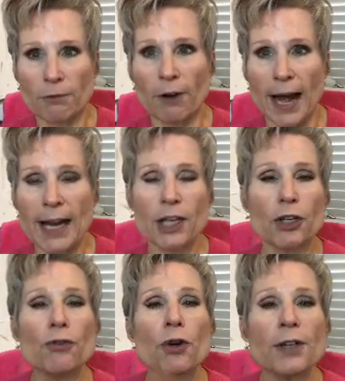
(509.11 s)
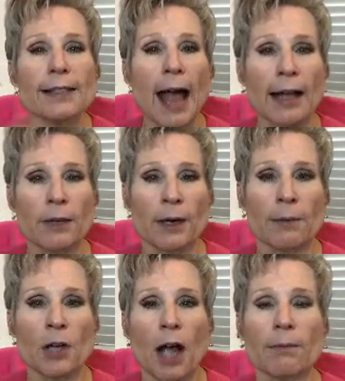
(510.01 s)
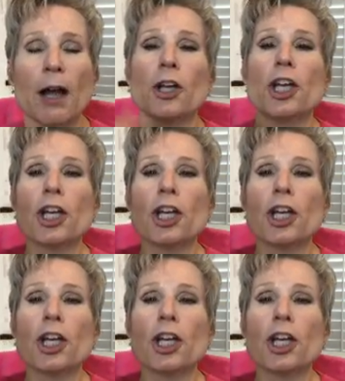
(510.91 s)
right? You know exactly what I'm talking about.